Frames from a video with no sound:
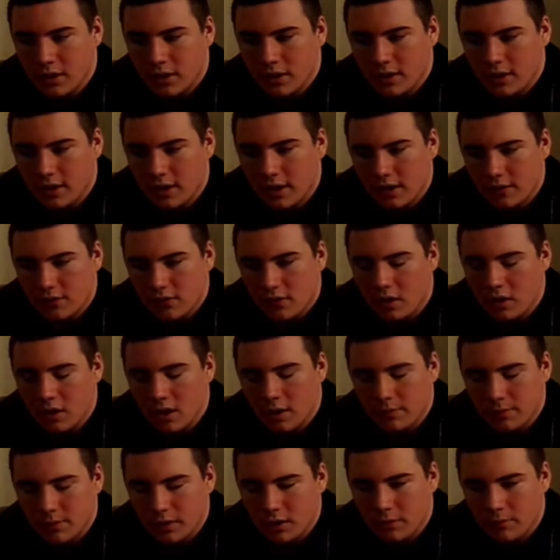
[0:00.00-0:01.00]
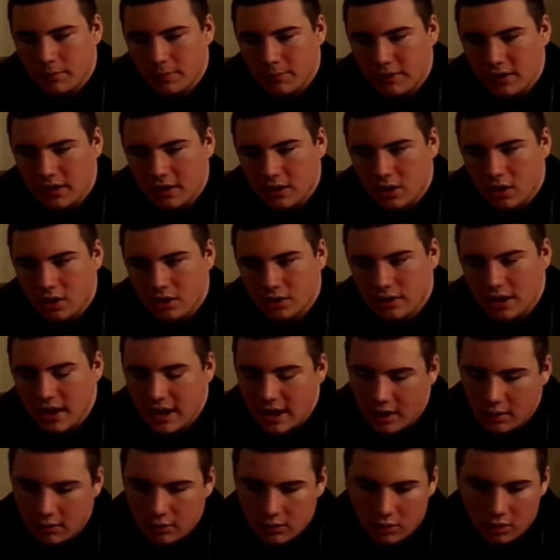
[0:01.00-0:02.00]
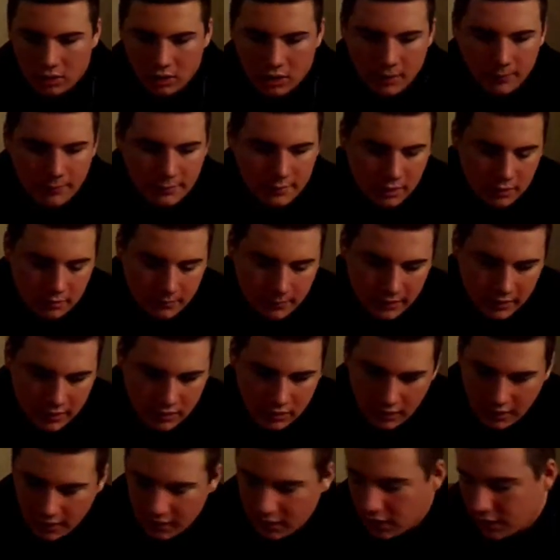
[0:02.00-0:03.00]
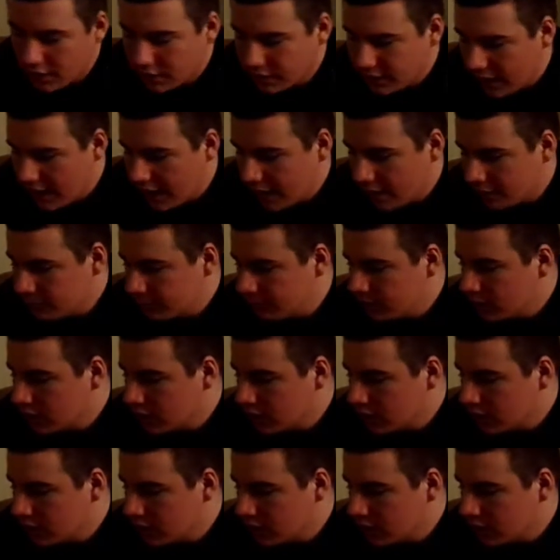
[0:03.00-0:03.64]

it has gone up a little bit, then gone down, gone up a little bit, then gone down.